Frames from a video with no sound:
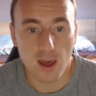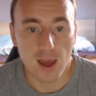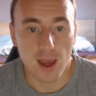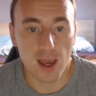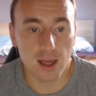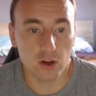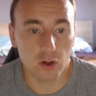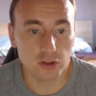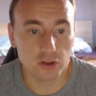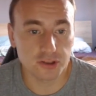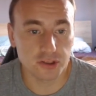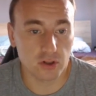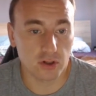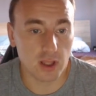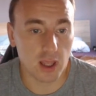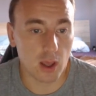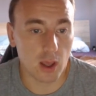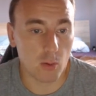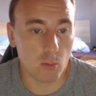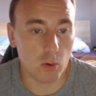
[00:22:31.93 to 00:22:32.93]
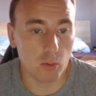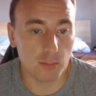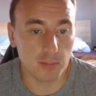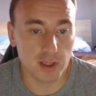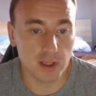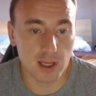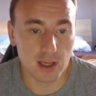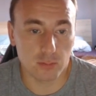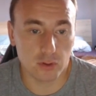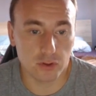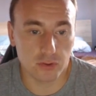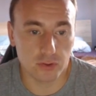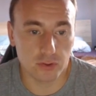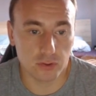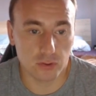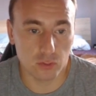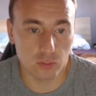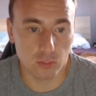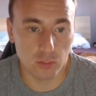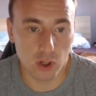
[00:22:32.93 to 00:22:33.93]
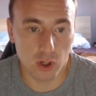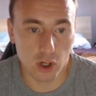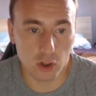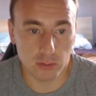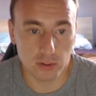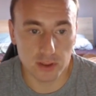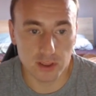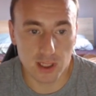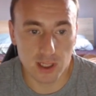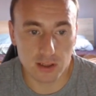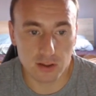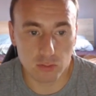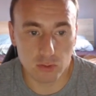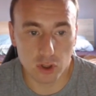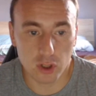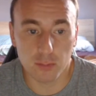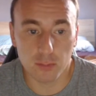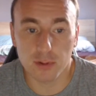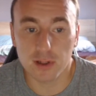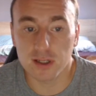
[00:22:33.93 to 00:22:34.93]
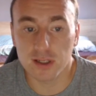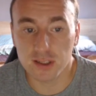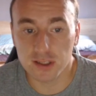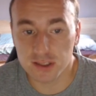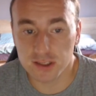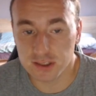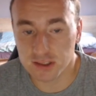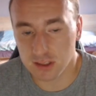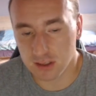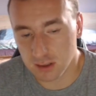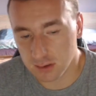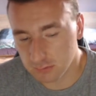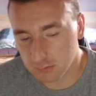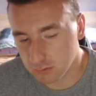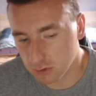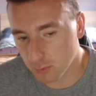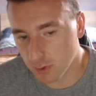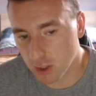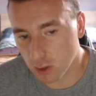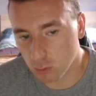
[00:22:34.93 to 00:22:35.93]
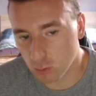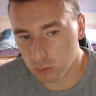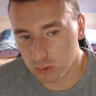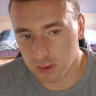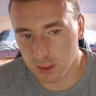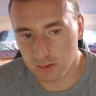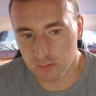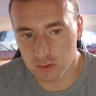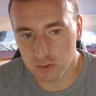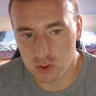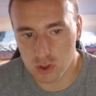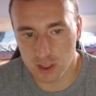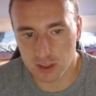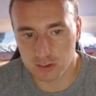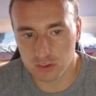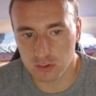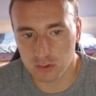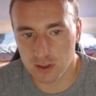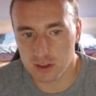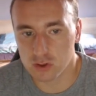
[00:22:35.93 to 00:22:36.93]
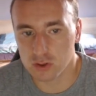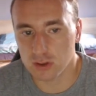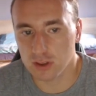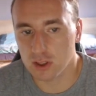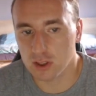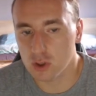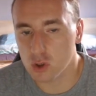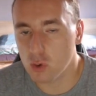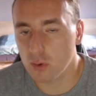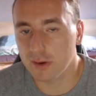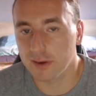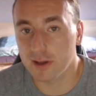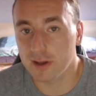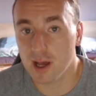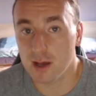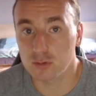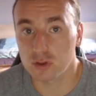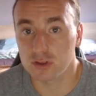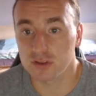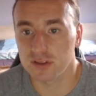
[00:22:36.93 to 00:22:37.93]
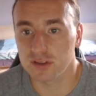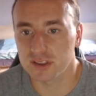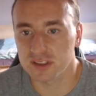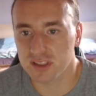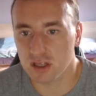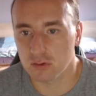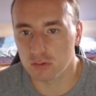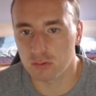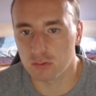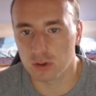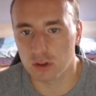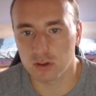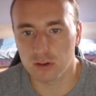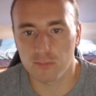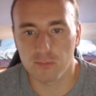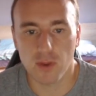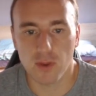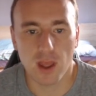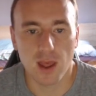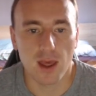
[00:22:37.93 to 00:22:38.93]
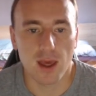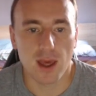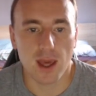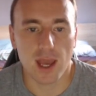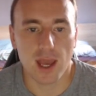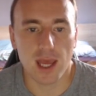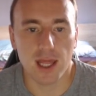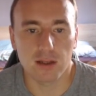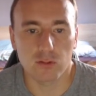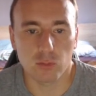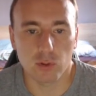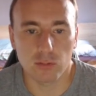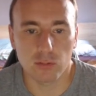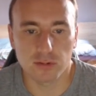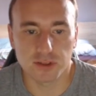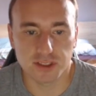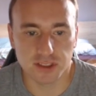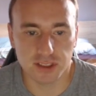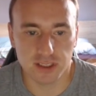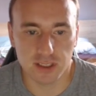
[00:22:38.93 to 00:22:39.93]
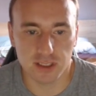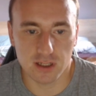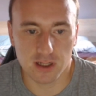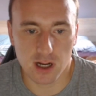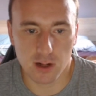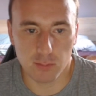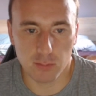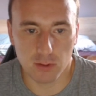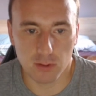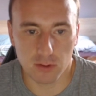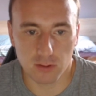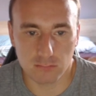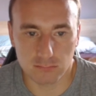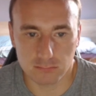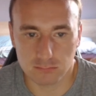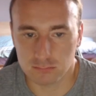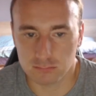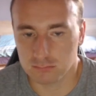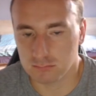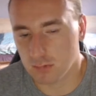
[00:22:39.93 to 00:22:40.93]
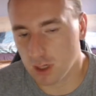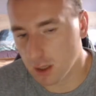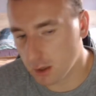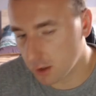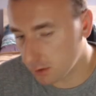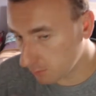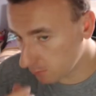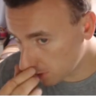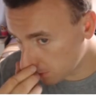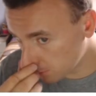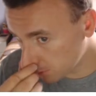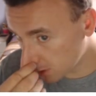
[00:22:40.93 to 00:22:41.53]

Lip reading: And also he won't be able to block with the other rook, because Topalov would give a check to actually go and capture this other rook. And we will see a couple 5